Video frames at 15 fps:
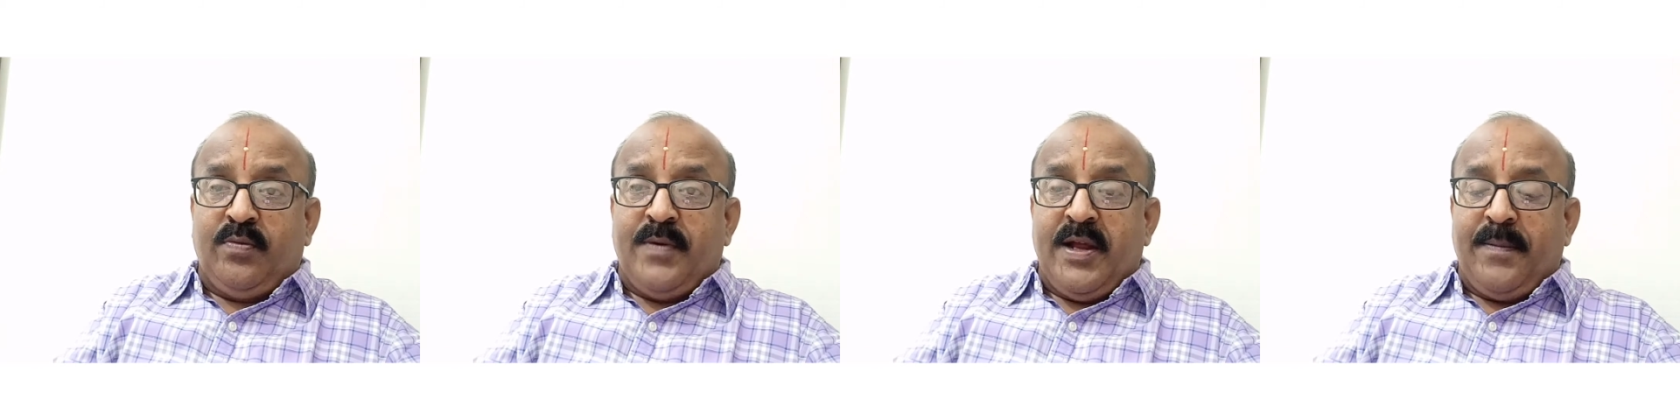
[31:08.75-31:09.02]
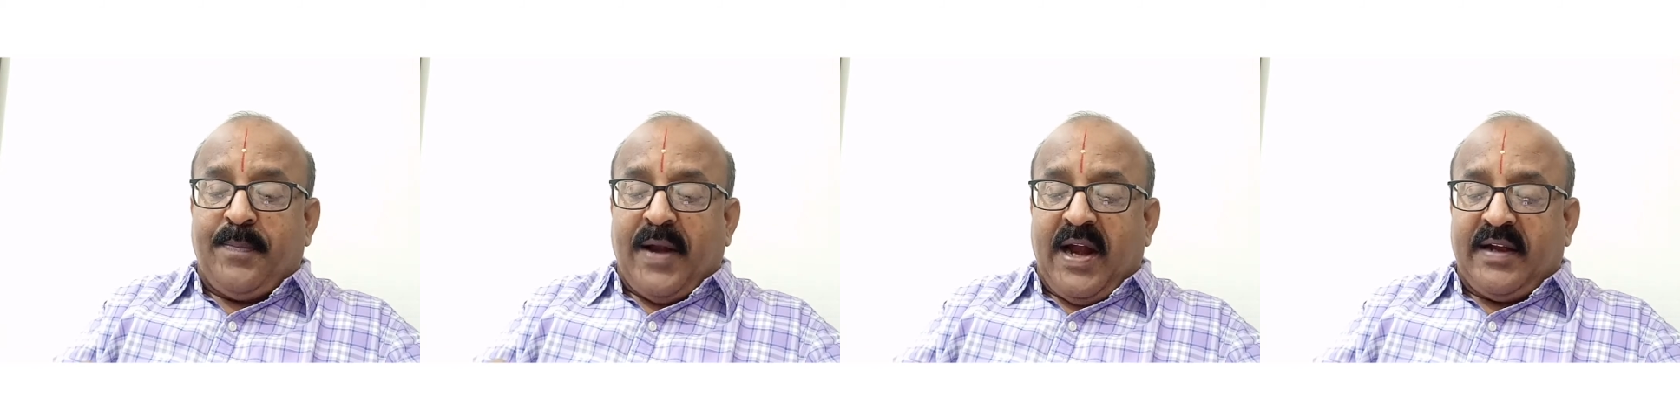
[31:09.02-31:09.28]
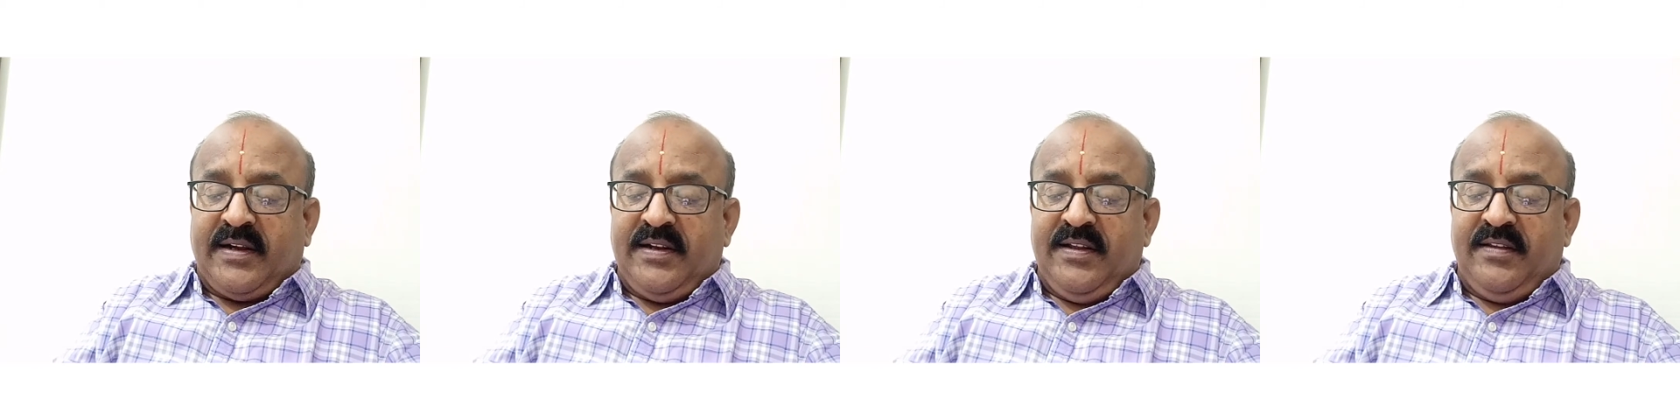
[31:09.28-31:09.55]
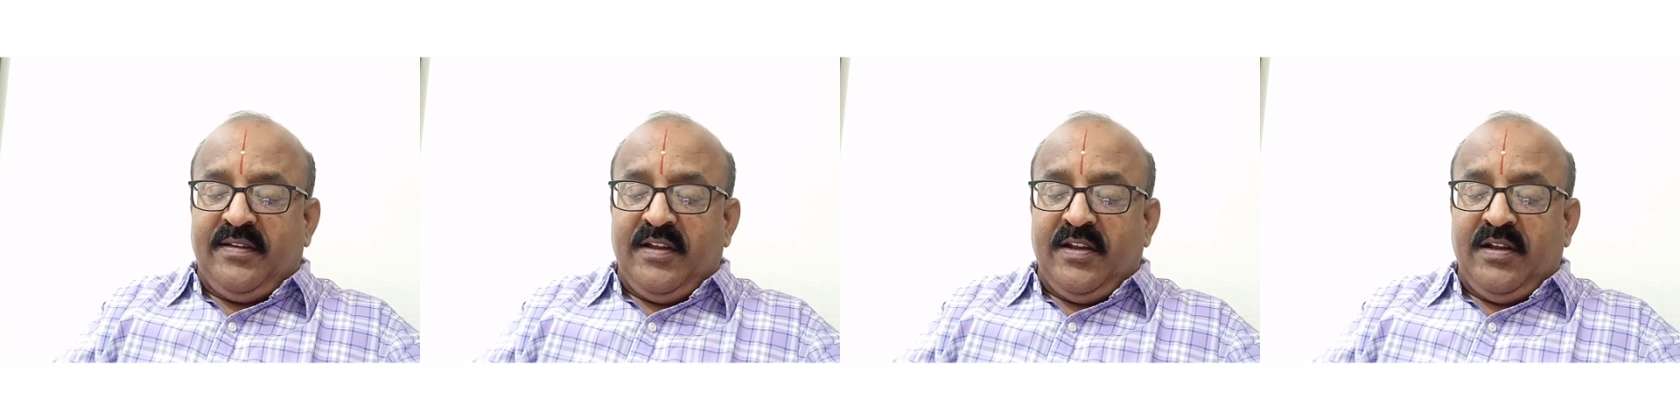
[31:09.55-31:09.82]
by
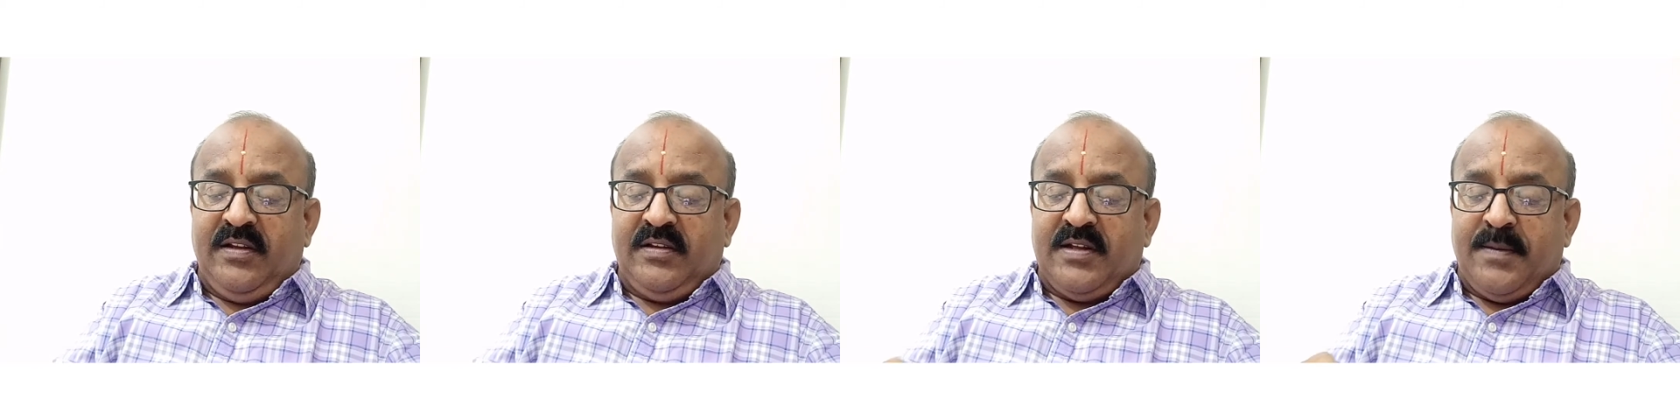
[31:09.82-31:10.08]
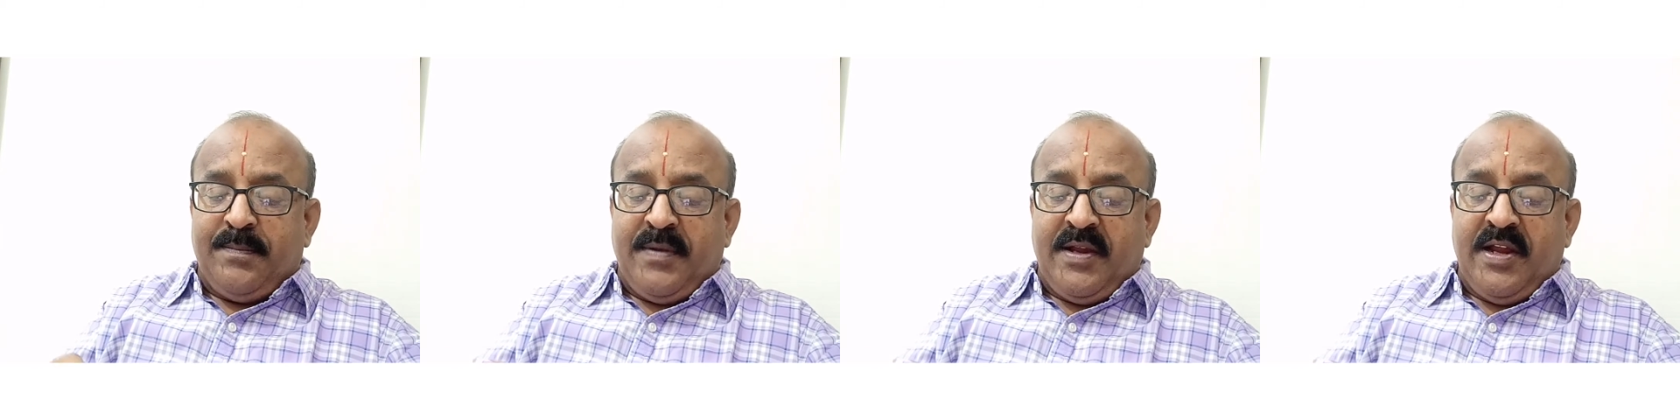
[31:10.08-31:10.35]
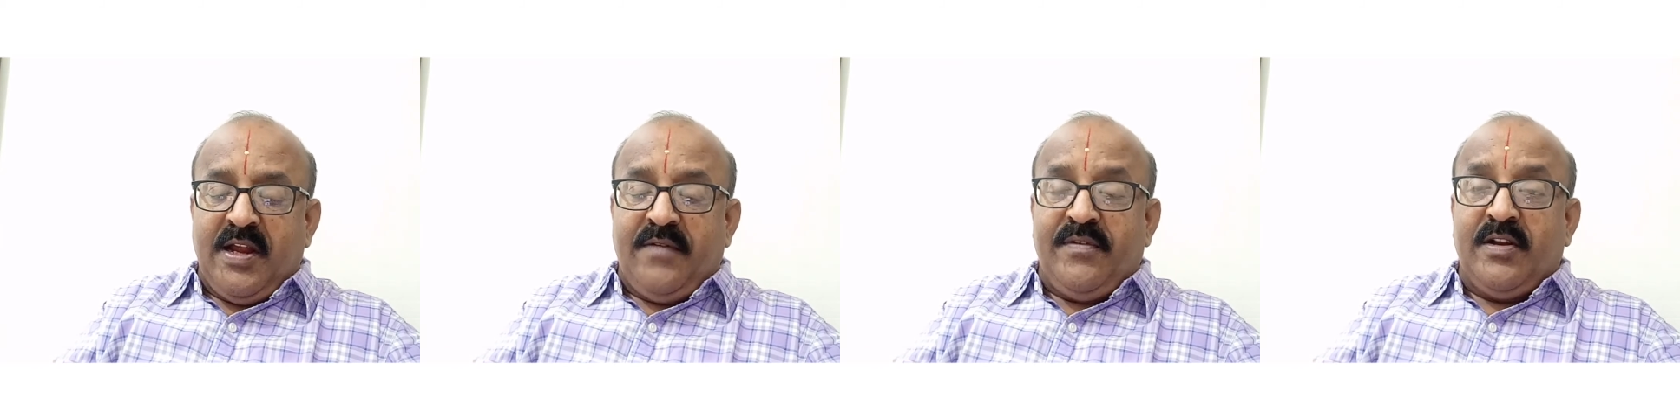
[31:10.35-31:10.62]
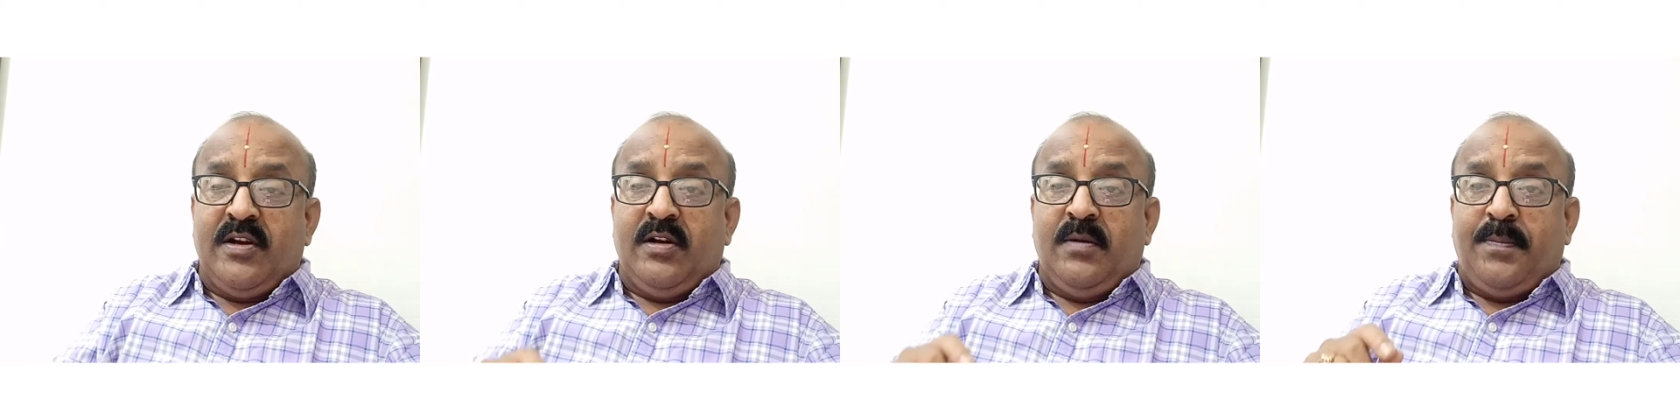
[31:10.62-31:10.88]
practicing the
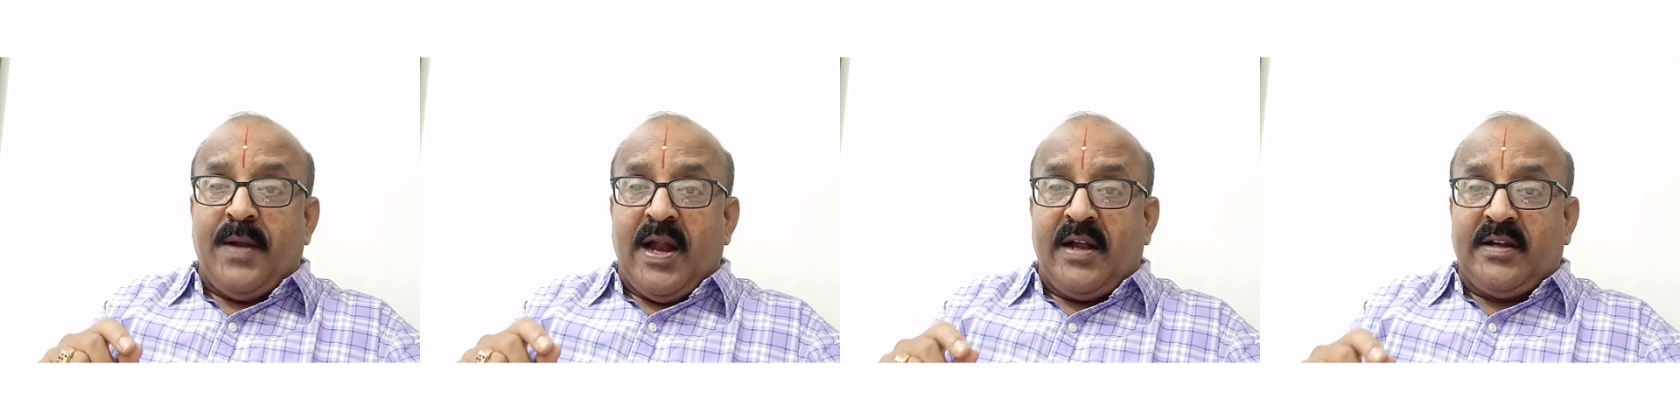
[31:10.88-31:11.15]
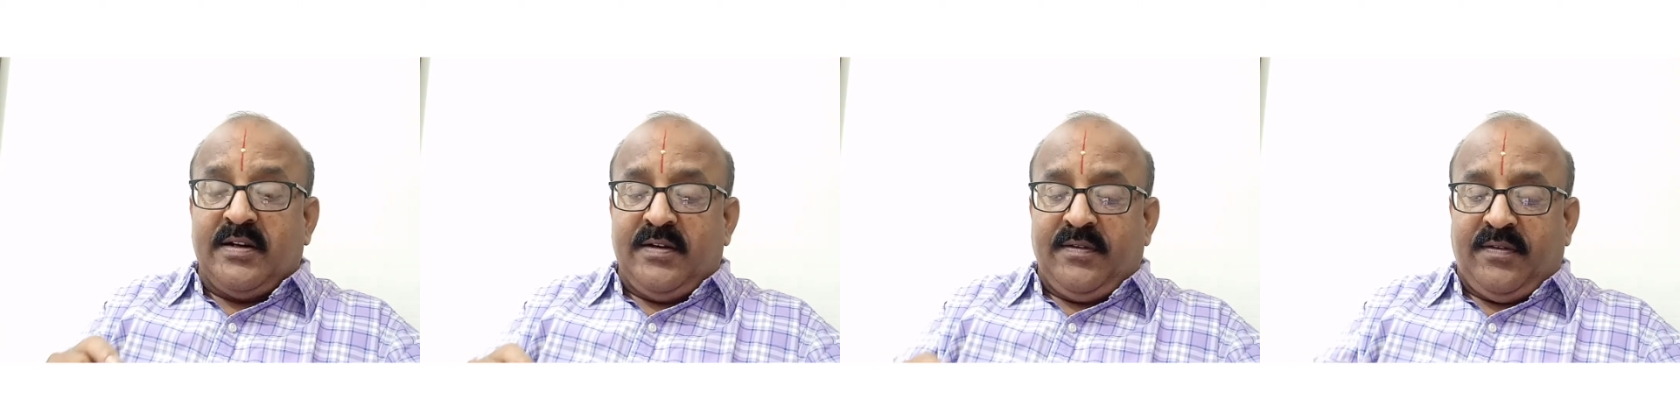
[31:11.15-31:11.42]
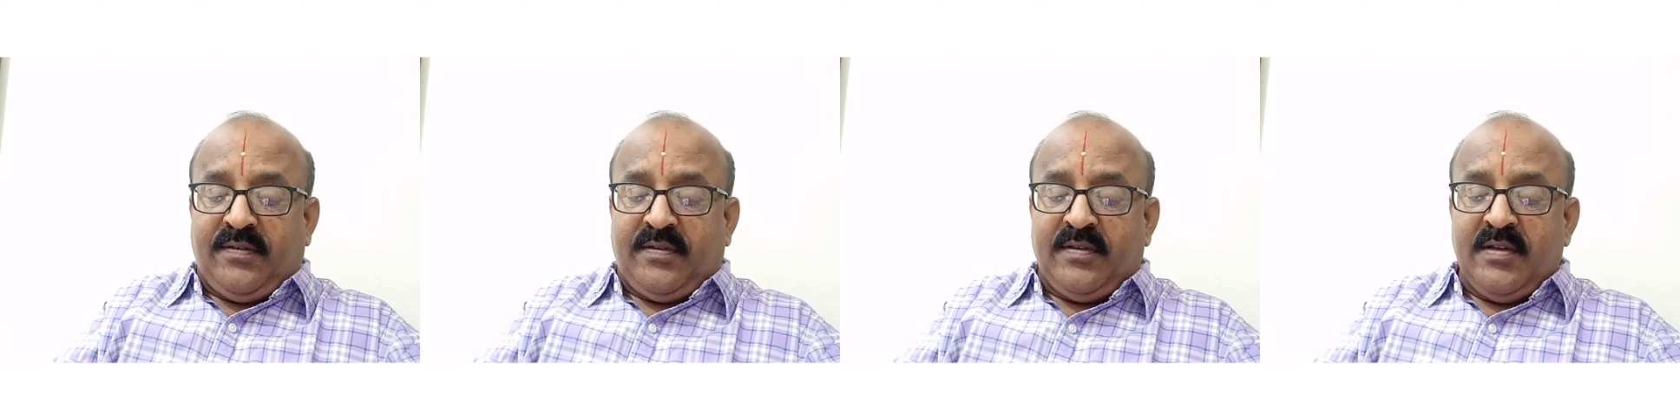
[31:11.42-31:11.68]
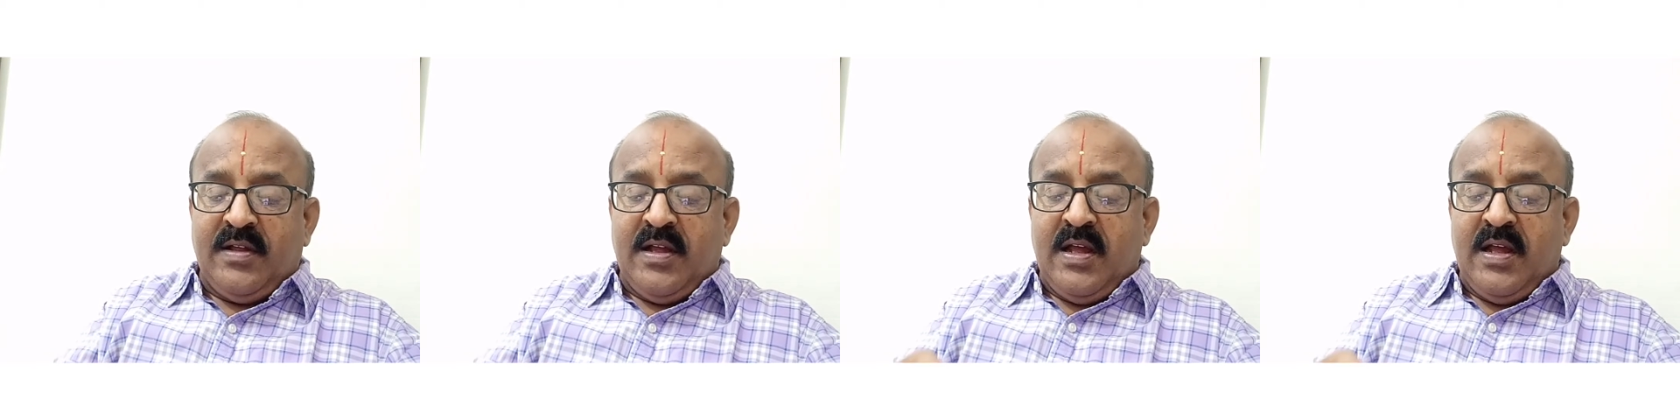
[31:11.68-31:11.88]
behavioral patterns